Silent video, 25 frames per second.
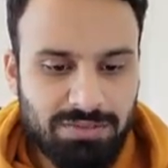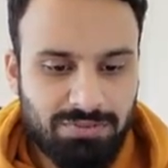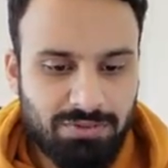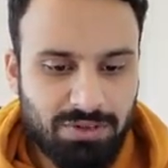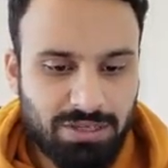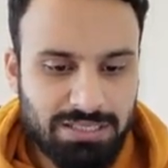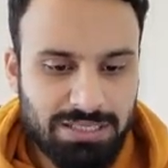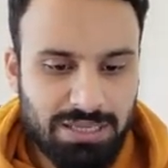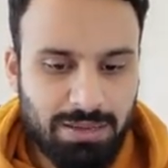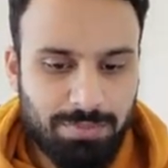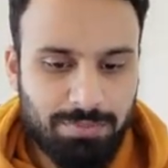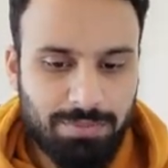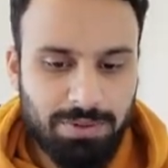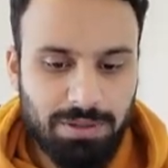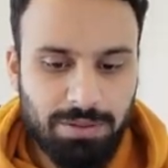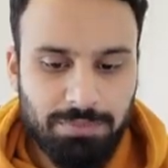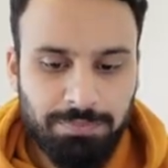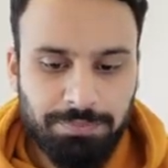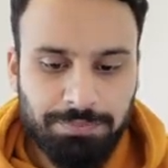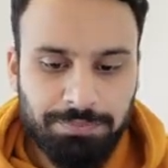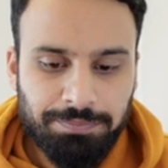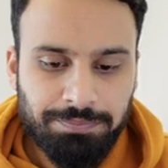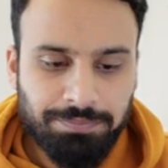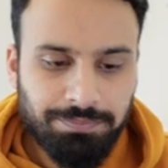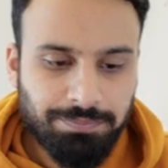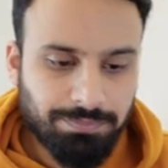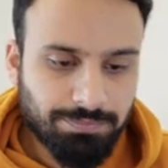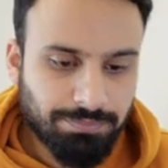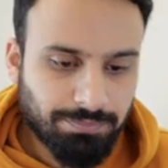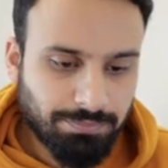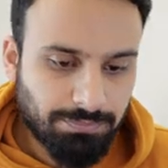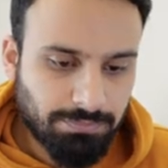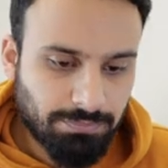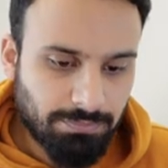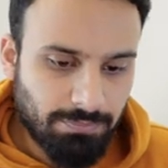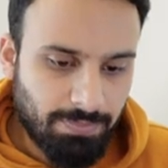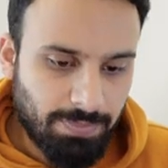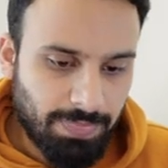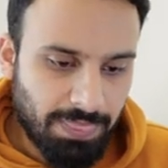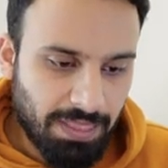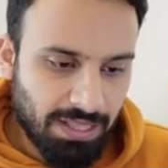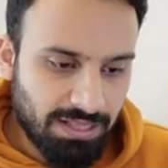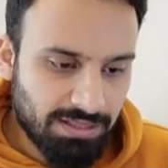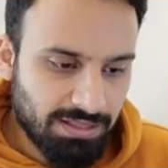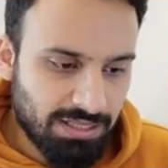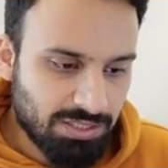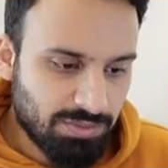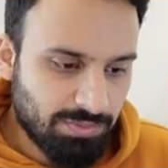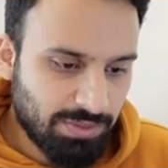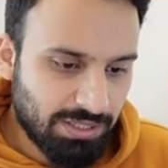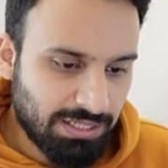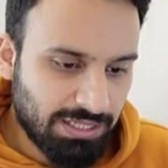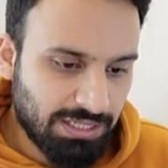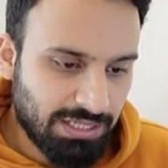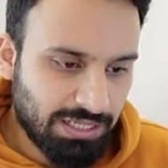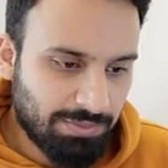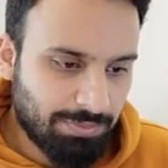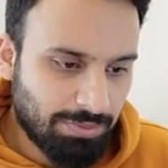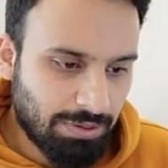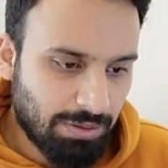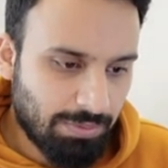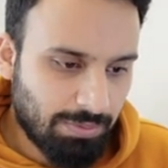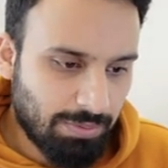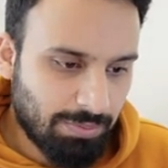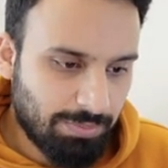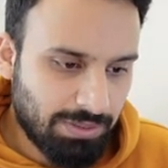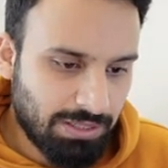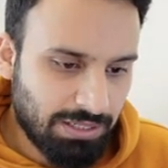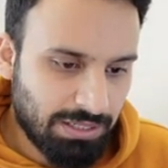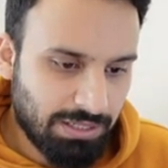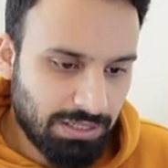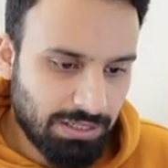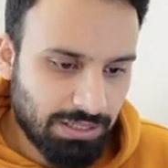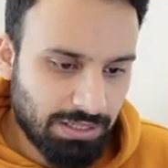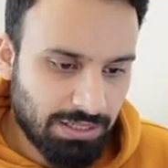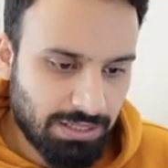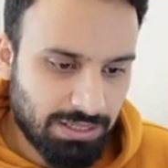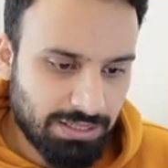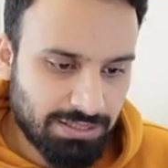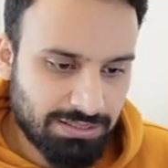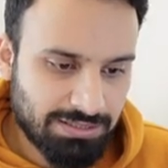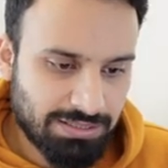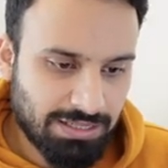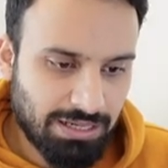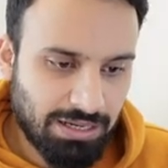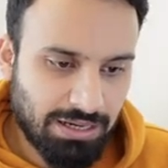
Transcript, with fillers: For example, this one here probably is